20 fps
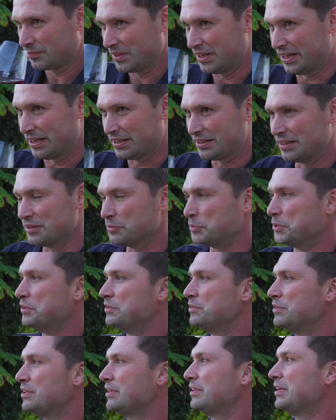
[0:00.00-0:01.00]
and
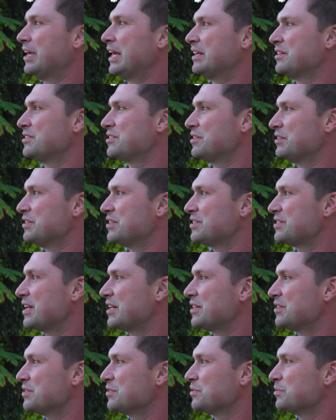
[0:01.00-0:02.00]
we're getting to
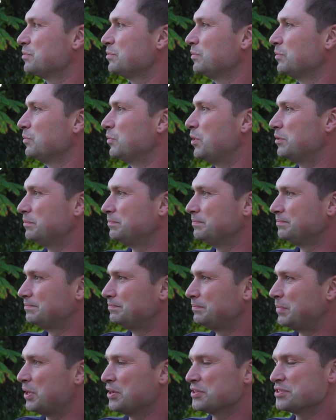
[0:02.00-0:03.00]
understand what
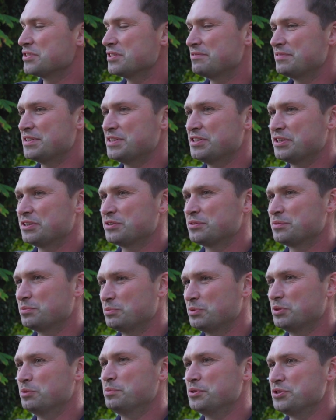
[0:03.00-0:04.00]
parts of the vineyard
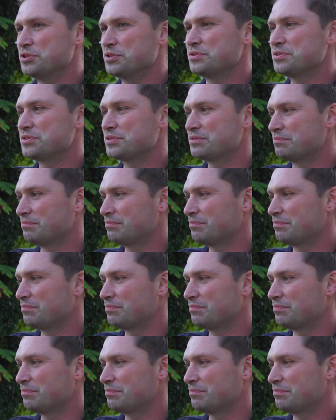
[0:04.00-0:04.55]
will produce